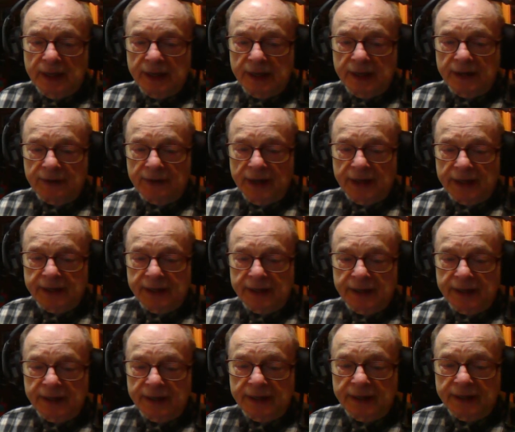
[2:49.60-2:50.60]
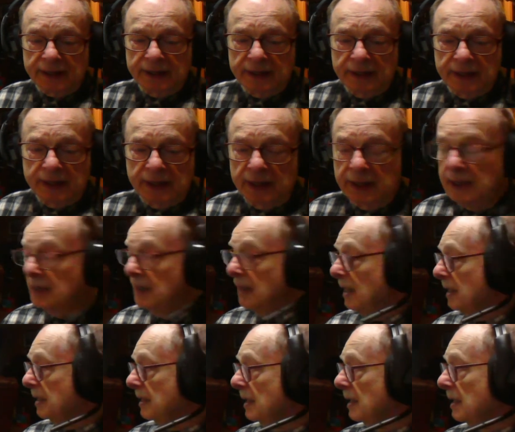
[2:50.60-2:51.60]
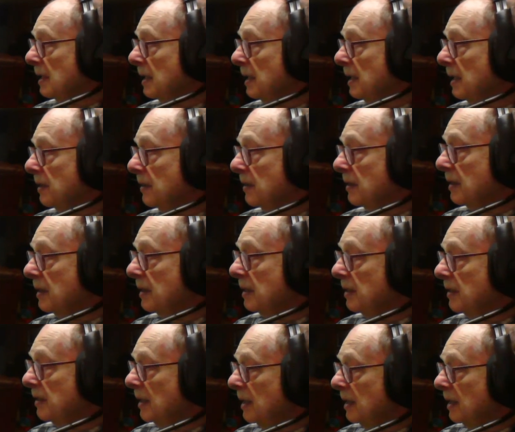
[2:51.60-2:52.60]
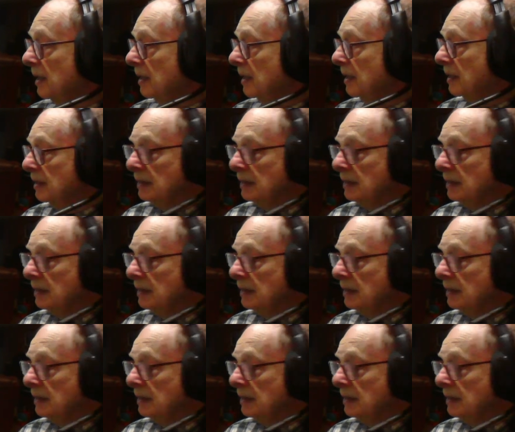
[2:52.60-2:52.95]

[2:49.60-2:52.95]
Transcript: Right there. And then later there.